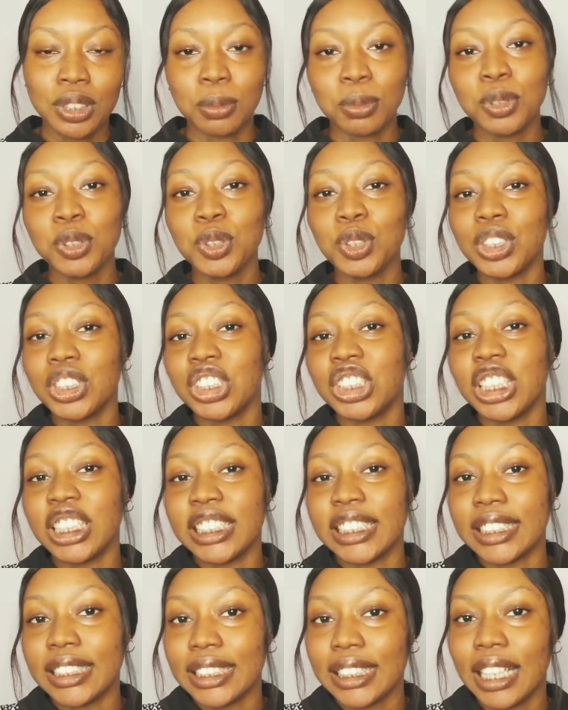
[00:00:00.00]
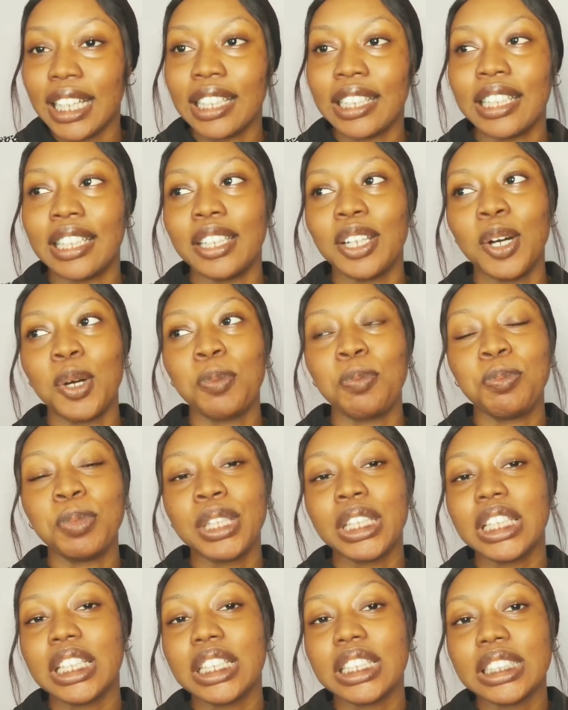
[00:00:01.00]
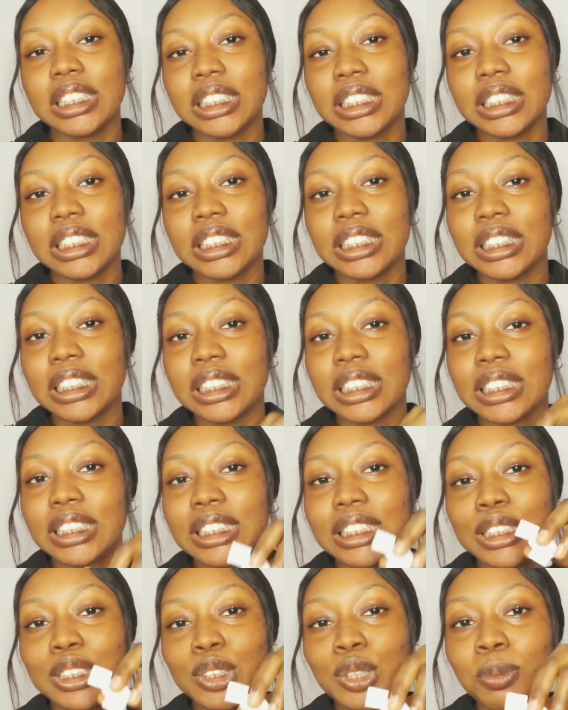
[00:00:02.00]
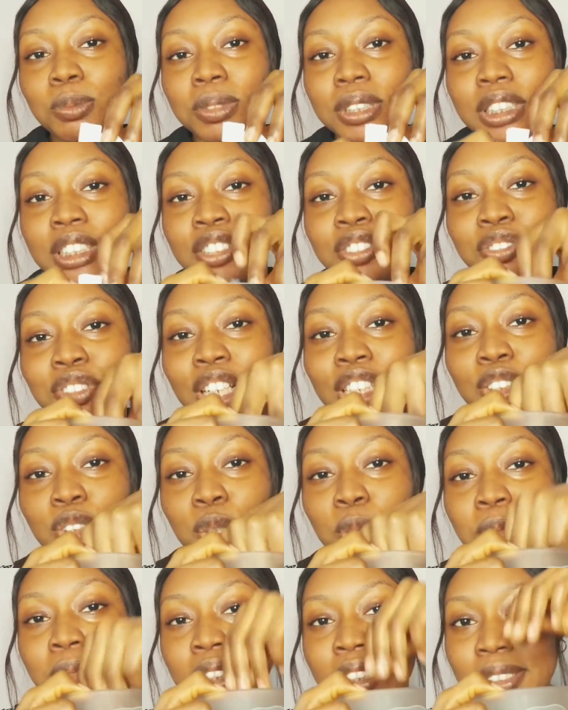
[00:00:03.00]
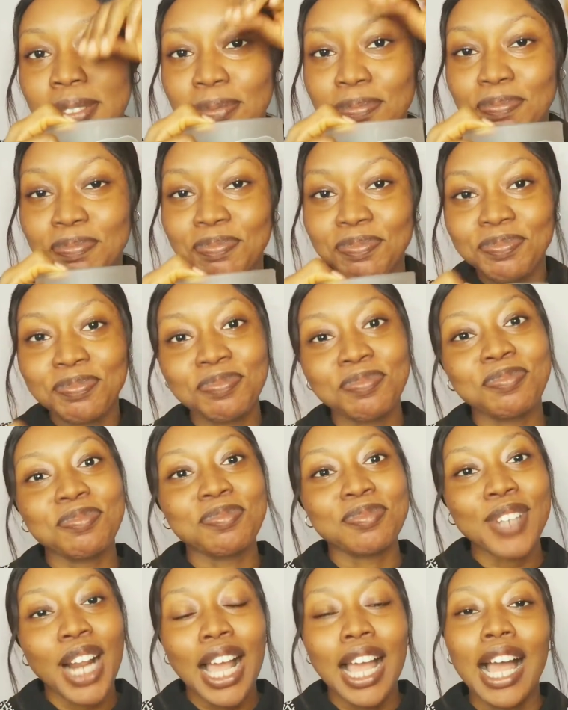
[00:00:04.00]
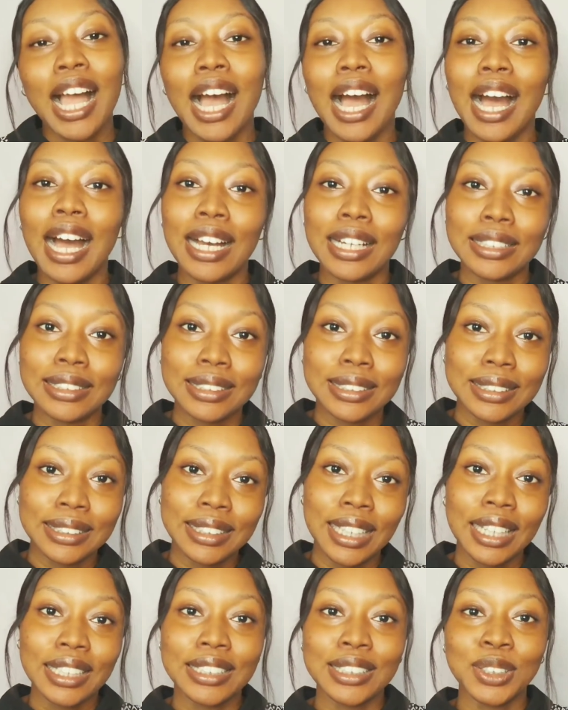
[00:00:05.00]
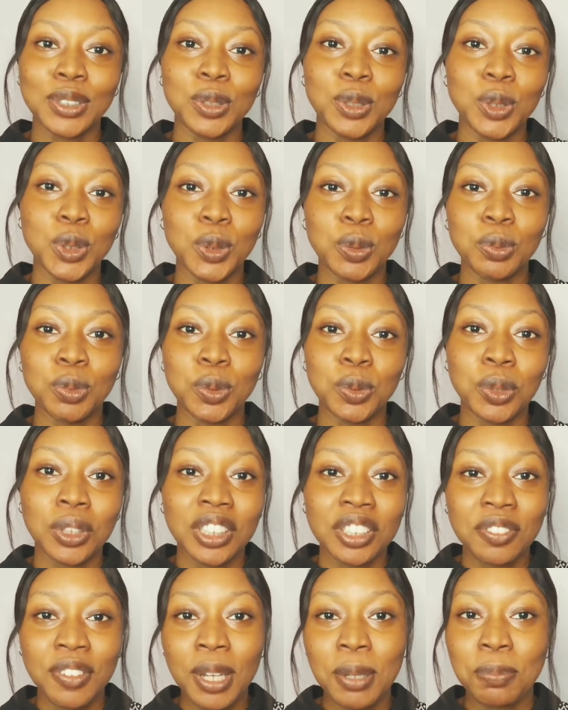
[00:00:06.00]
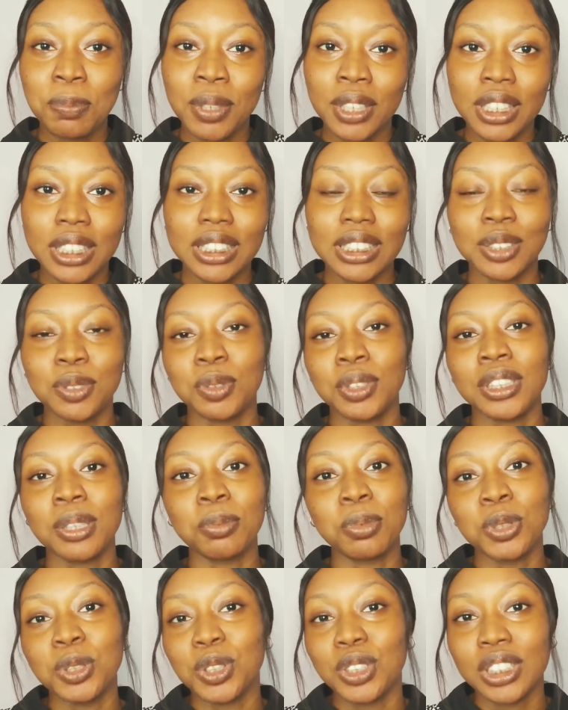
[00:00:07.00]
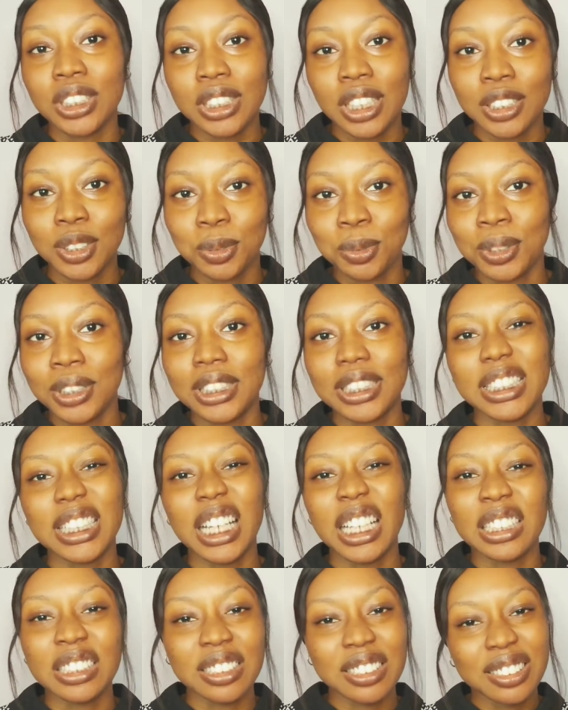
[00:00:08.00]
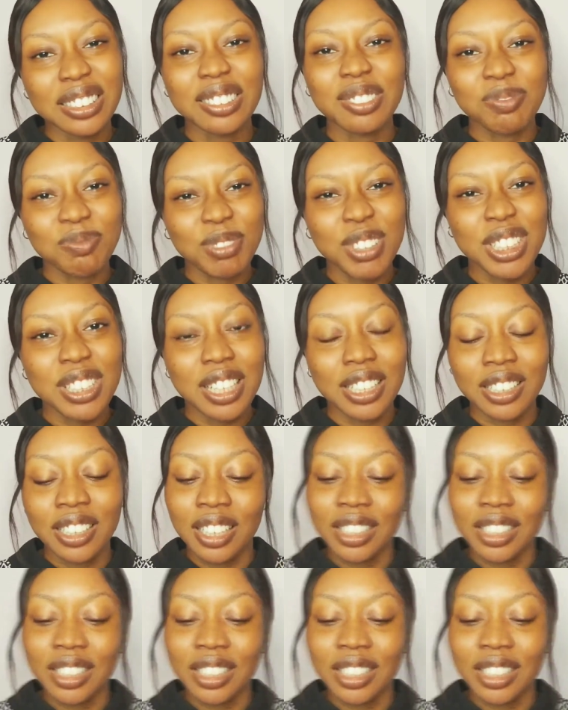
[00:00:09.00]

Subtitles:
I'm going to shake it and then I'll pick something randomly, and that is going to be whatever I pick is what I'm going to start with, and just like